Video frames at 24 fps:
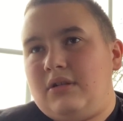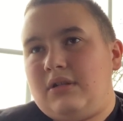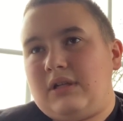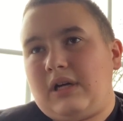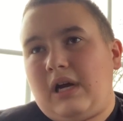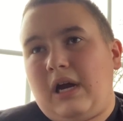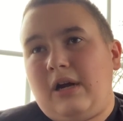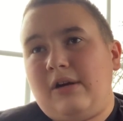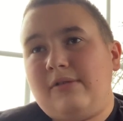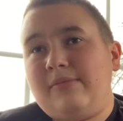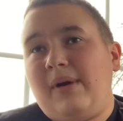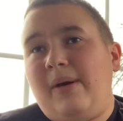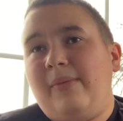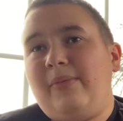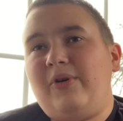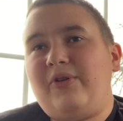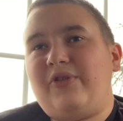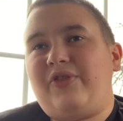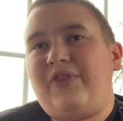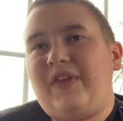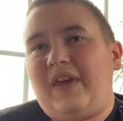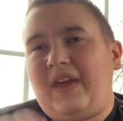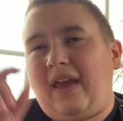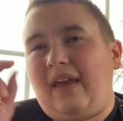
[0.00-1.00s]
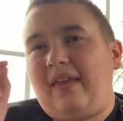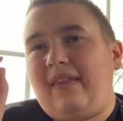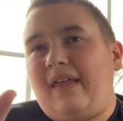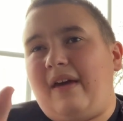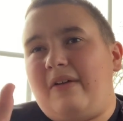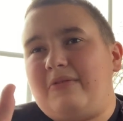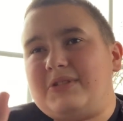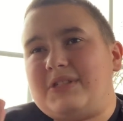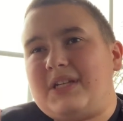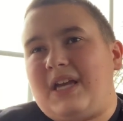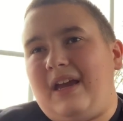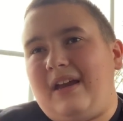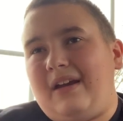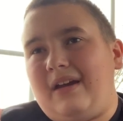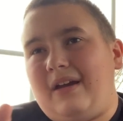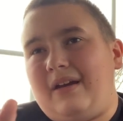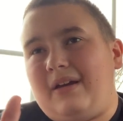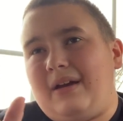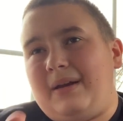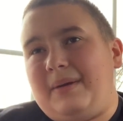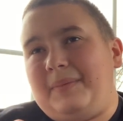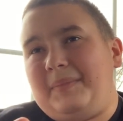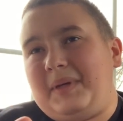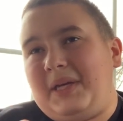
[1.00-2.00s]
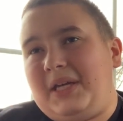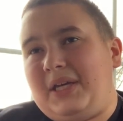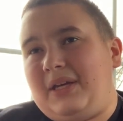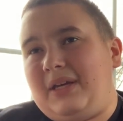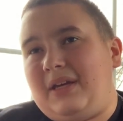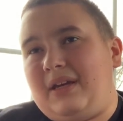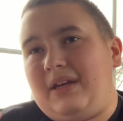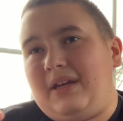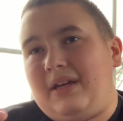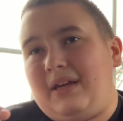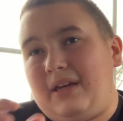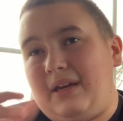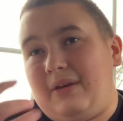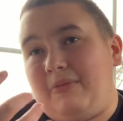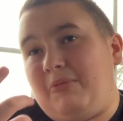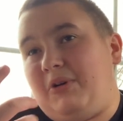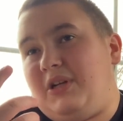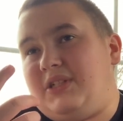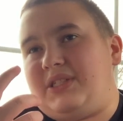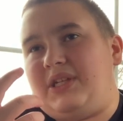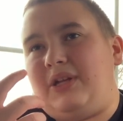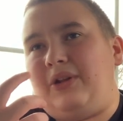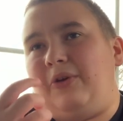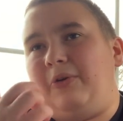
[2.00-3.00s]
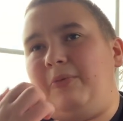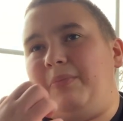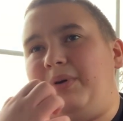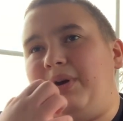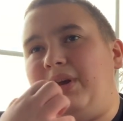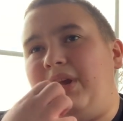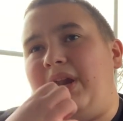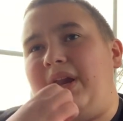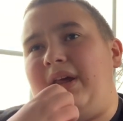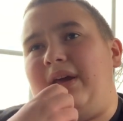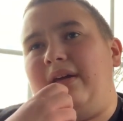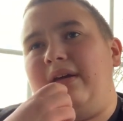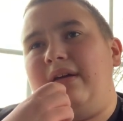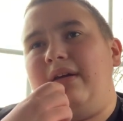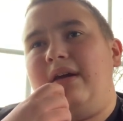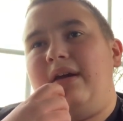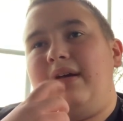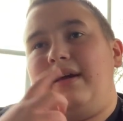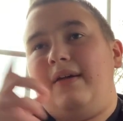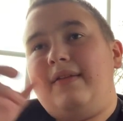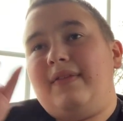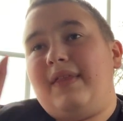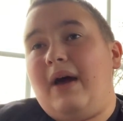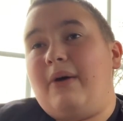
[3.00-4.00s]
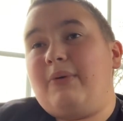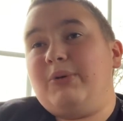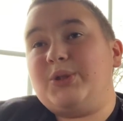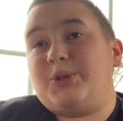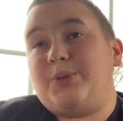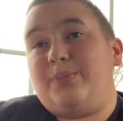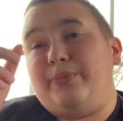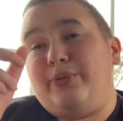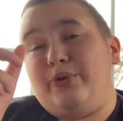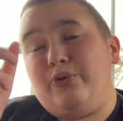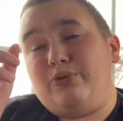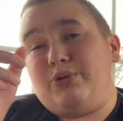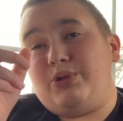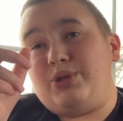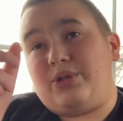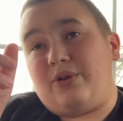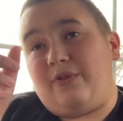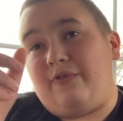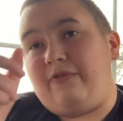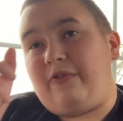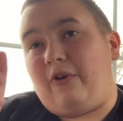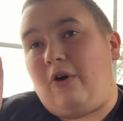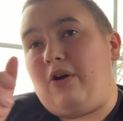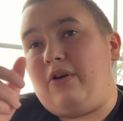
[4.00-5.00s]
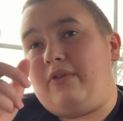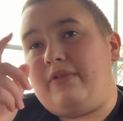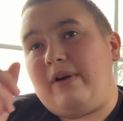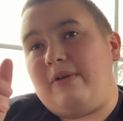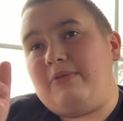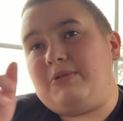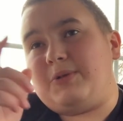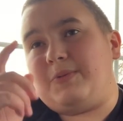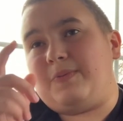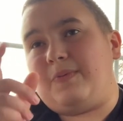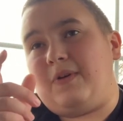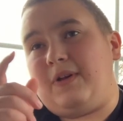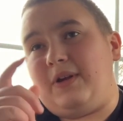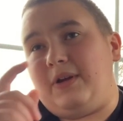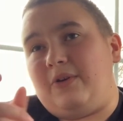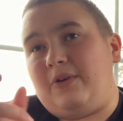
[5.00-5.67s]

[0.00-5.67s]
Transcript: I remember thinking that was like gonna be, it was a new planet. That was Mustafar, that was pretty